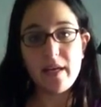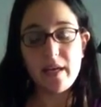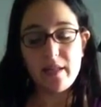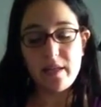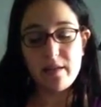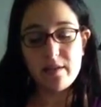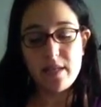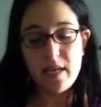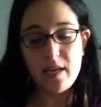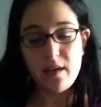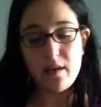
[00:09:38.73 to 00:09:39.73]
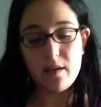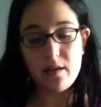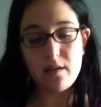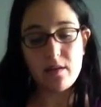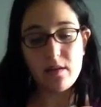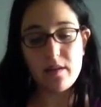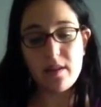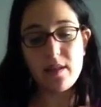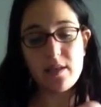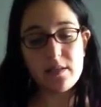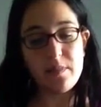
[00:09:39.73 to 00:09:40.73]
And then I'll take
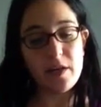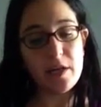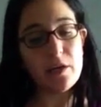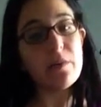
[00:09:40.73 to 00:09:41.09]
this barrier